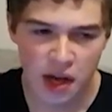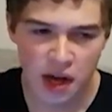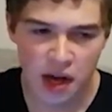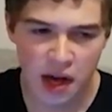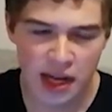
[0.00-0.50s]

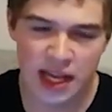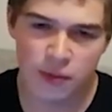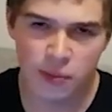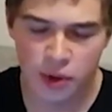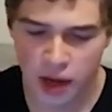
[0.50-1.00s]
I can't
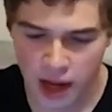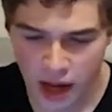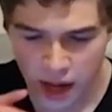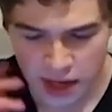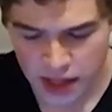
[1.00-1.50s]
remember
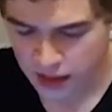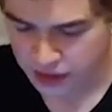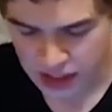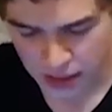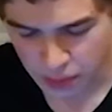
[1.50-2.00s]
any off the
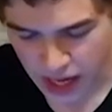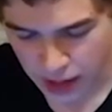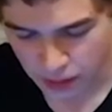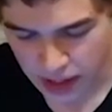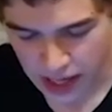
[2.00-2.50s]
top of my head
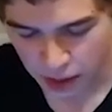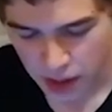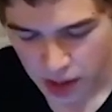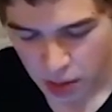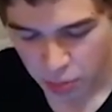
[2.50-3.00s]
right now,
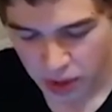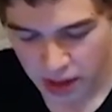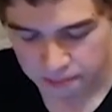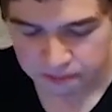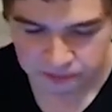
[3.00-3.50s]

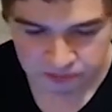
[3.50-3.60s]
but